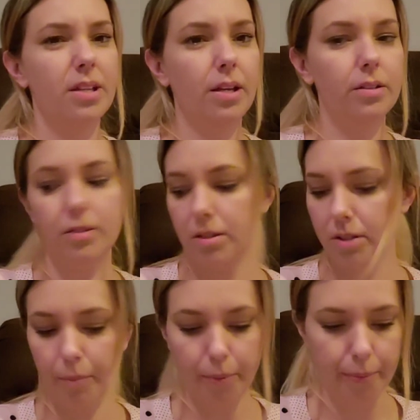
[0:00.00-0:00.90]
10
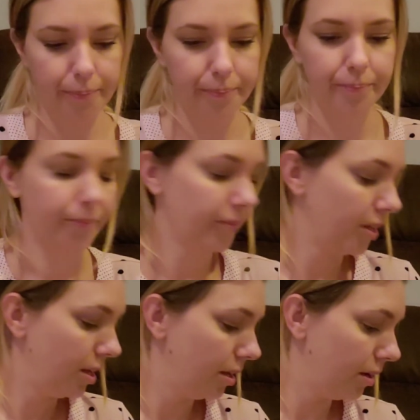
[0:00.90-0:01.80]
to double.
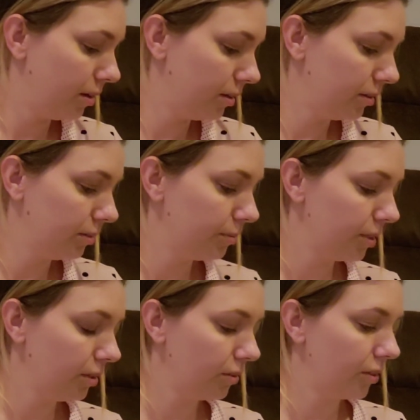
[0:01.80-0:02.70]

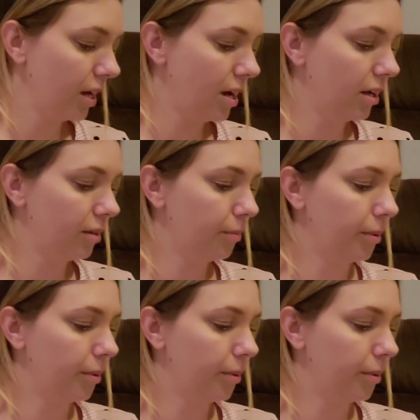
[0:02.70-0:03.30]
Um, the little cat,